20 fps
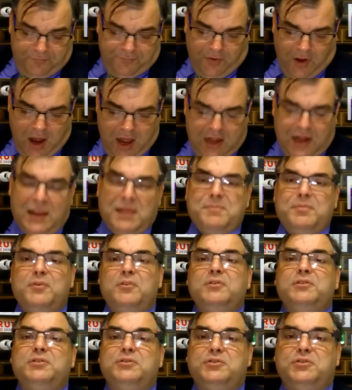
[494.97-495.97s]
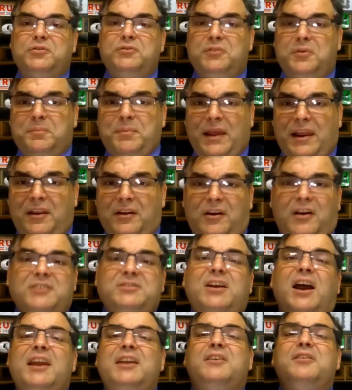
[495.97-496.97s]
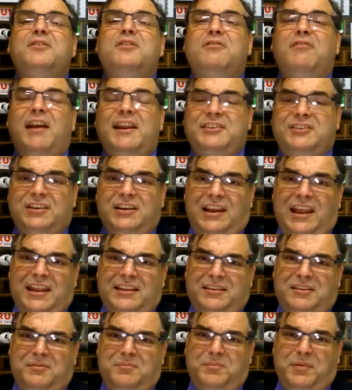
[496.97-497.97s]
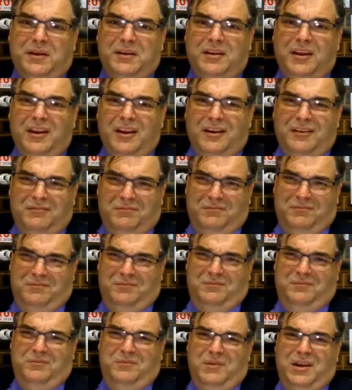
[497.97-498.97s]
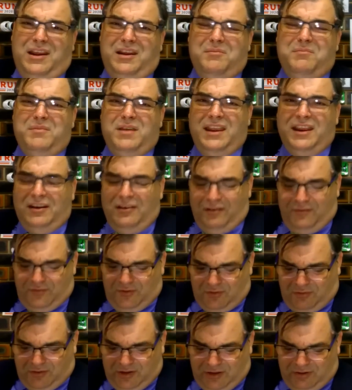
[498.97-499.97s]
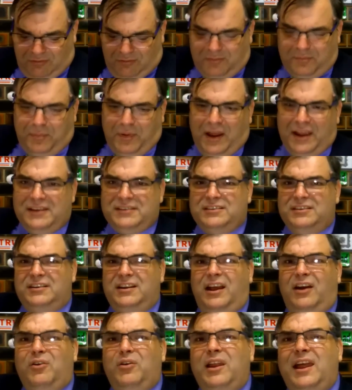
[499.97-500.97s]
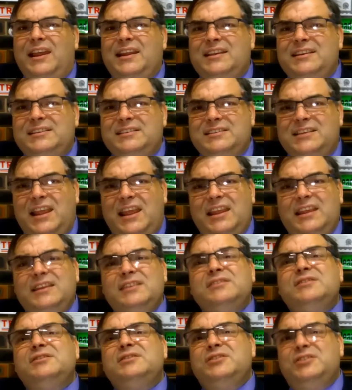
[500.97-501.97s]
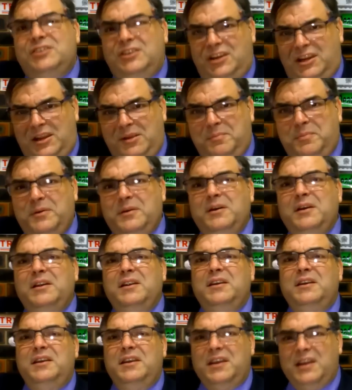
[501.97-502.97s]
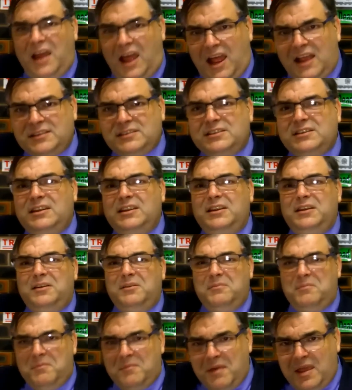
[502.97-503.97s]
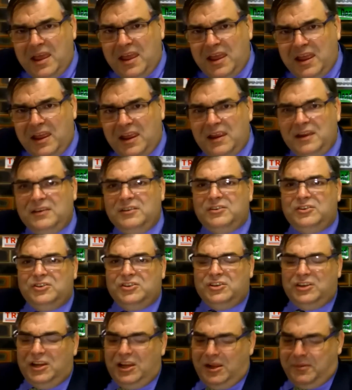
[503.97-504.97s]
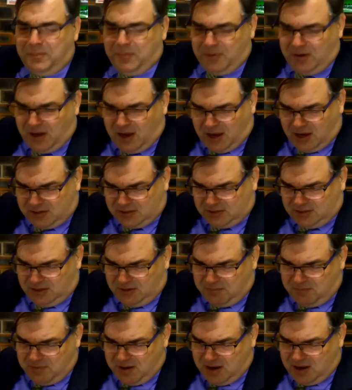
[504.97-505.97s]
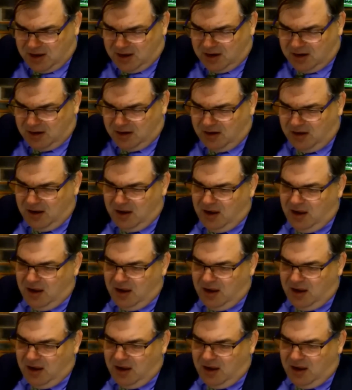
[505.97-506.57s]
finally bought a Tudor Pelagos, I congratulate them, but when a man of your ilk buys it, all I can say is cheap, nasty man. Cheap, nasty man.